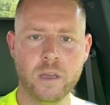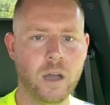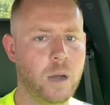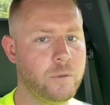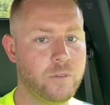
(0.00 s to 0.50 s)

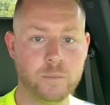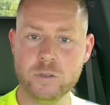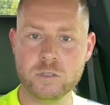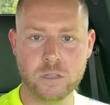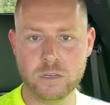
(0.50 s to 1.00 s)
If I'm
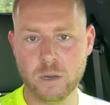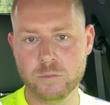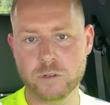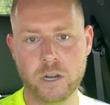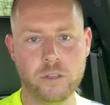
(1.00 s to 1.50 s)
using the dump
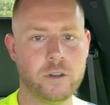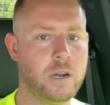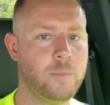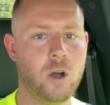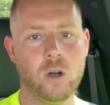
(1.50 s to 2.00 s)
trailer and
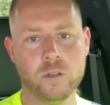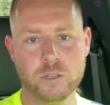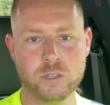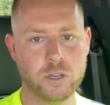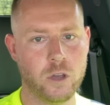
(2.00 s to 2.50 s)
I'm hauling
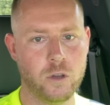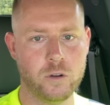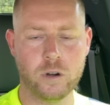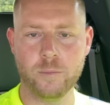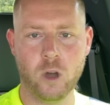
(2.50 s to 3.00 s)
stone,
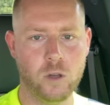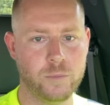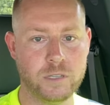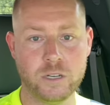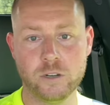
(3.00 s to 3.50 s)
or I'm hauling
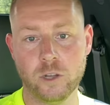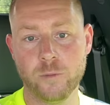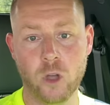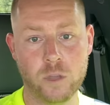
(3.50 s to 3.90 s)
material